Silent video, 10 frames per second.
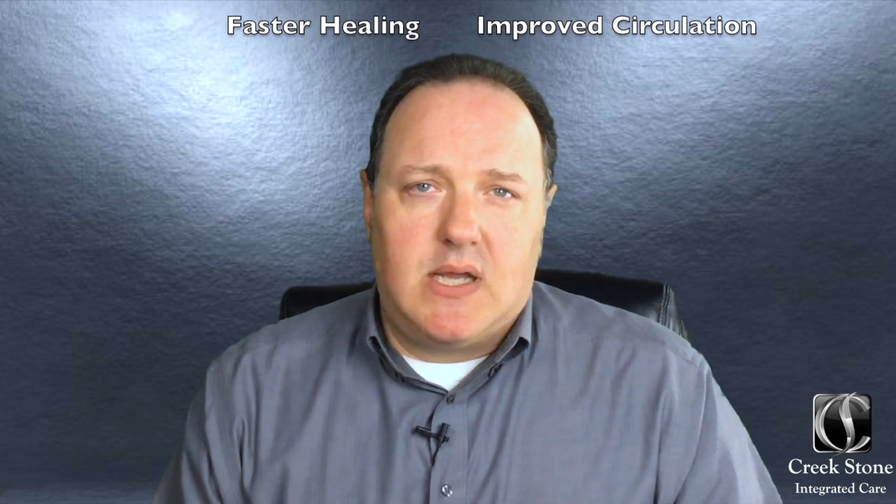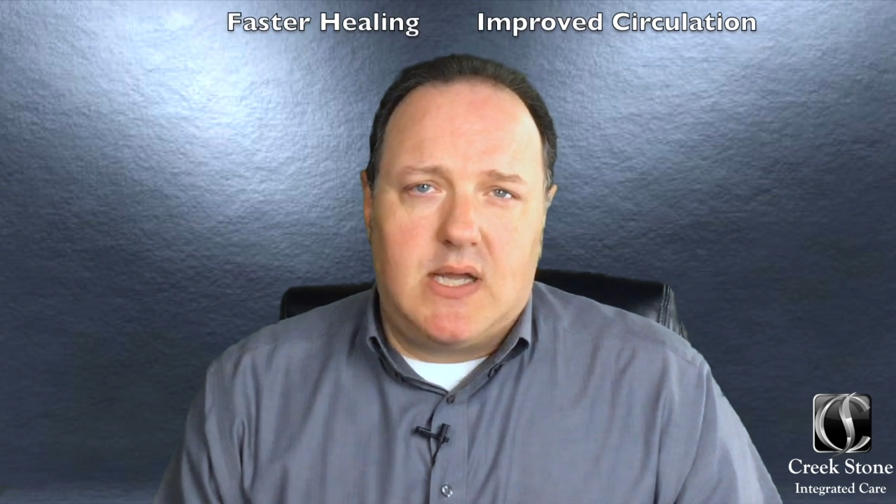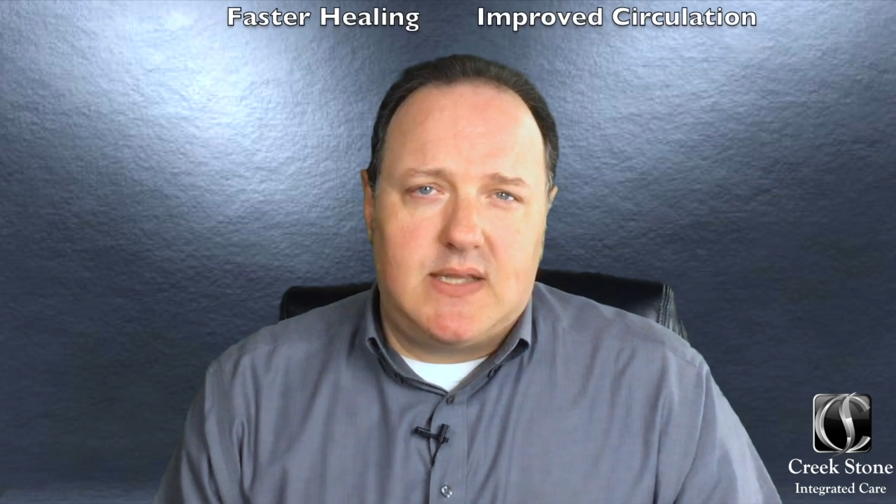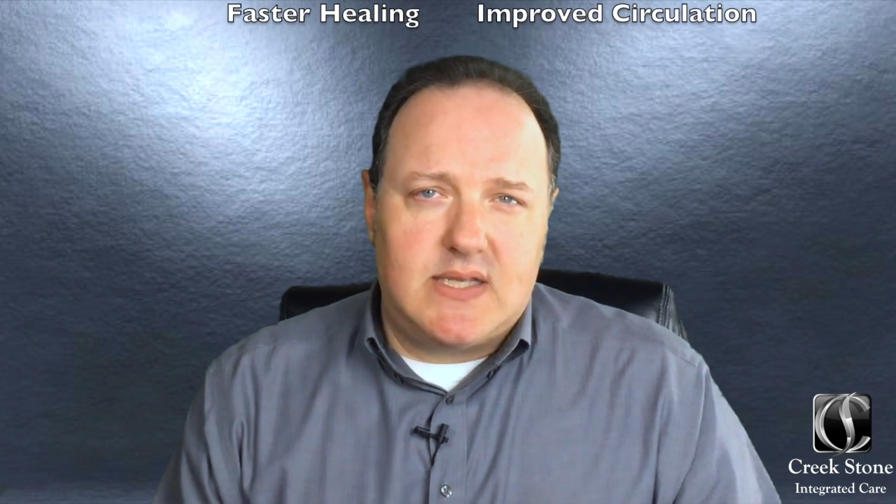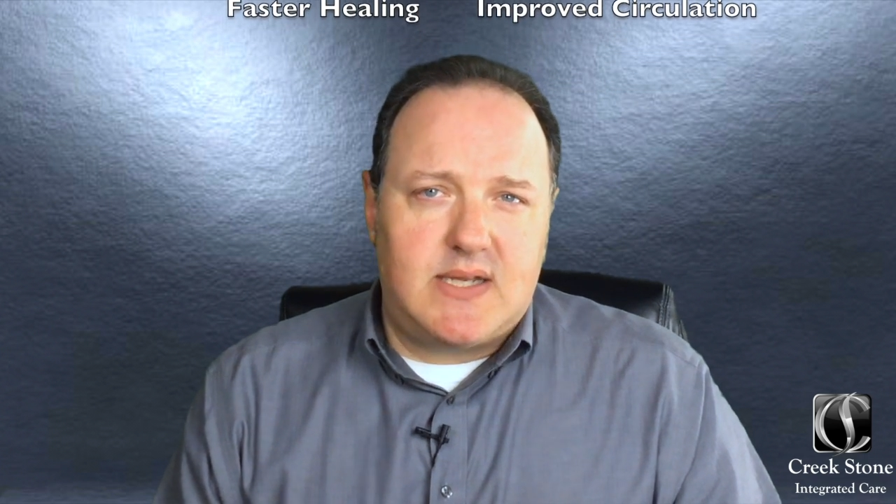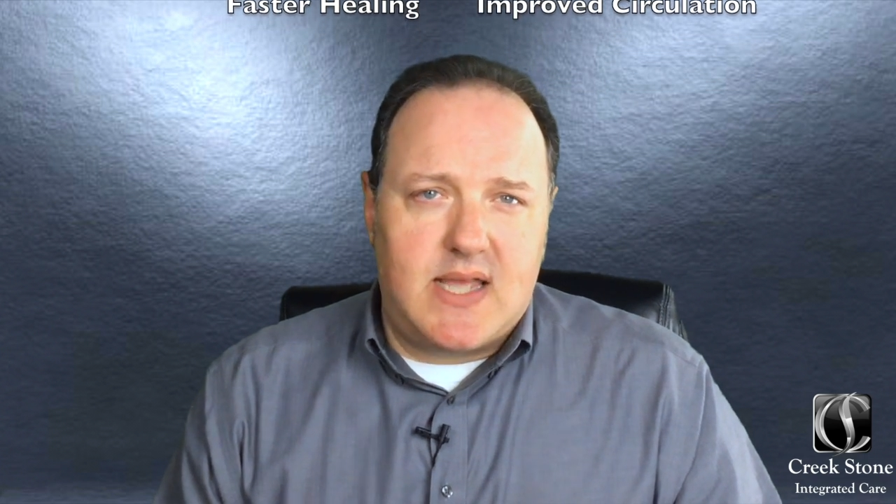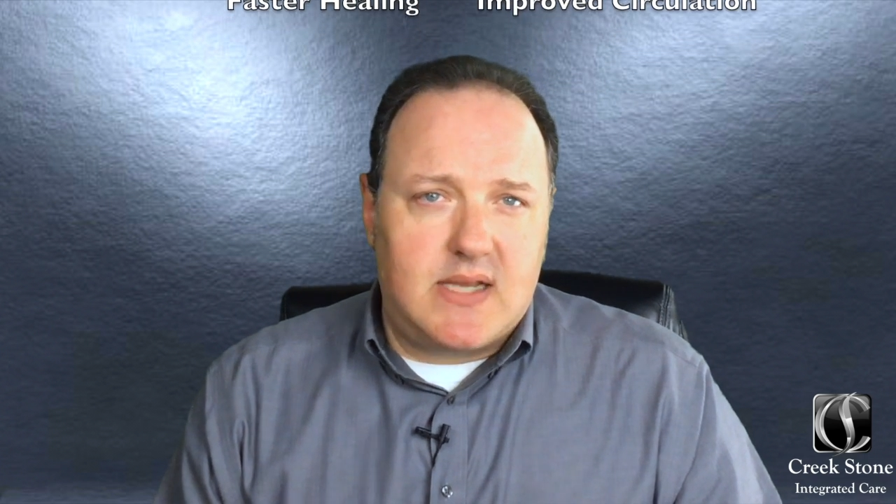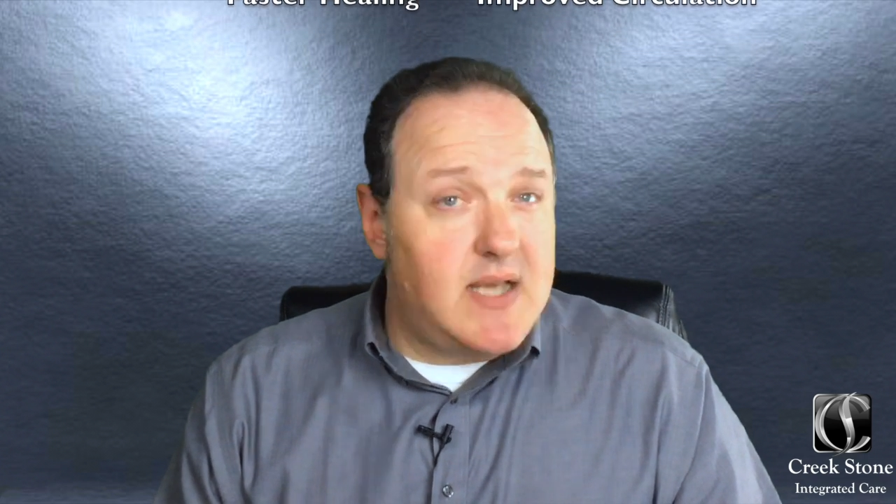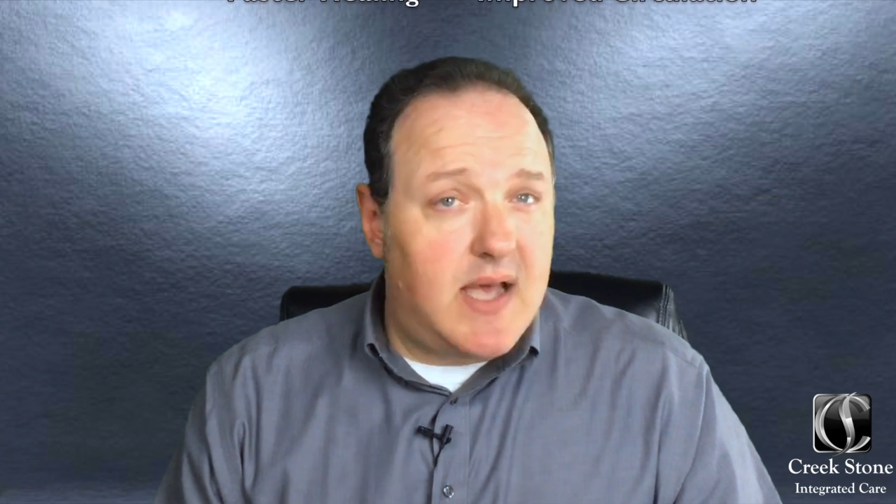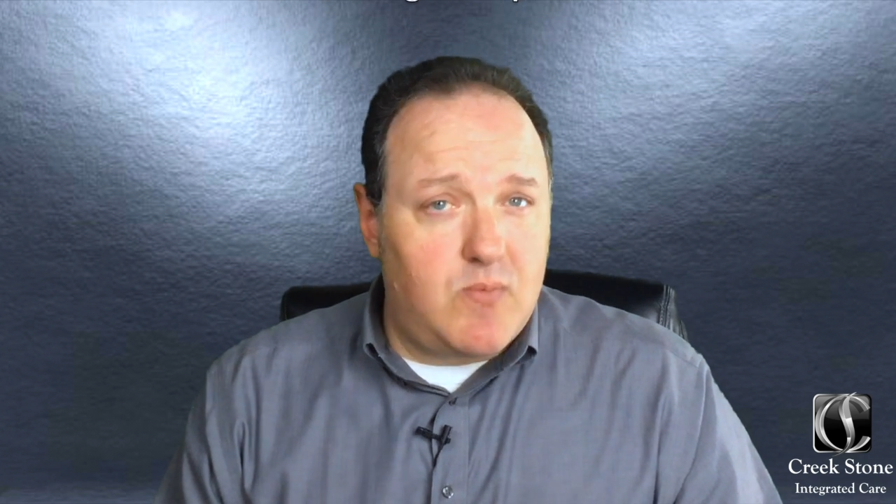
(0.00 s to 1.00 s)
In this day
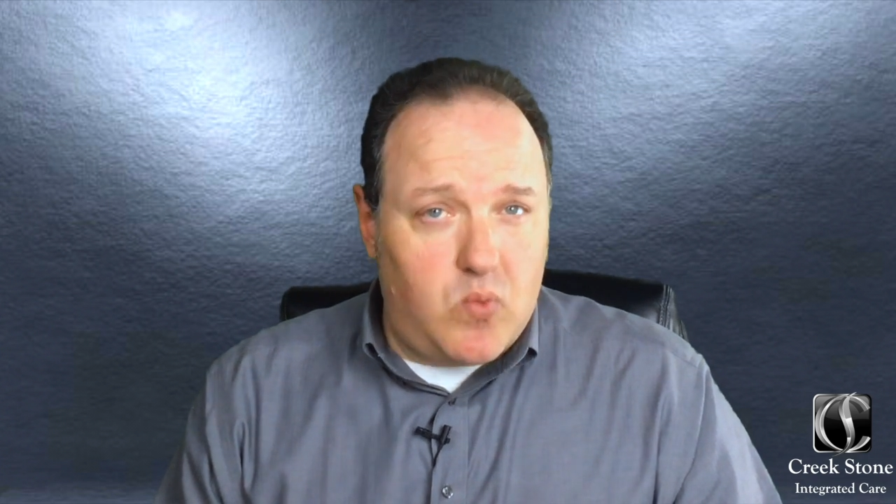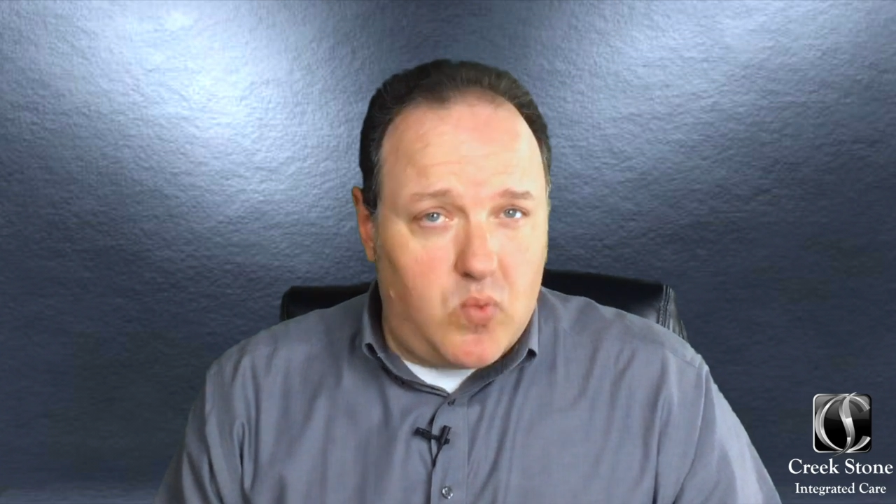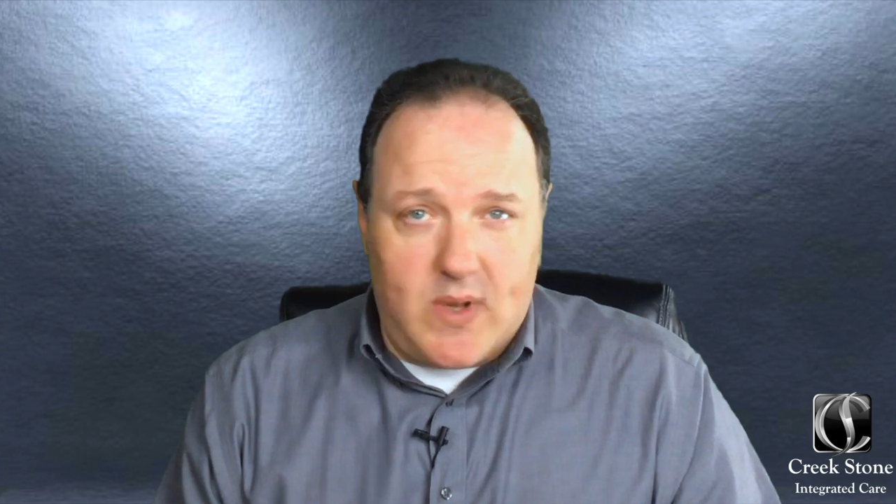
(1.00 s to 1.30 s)
and time,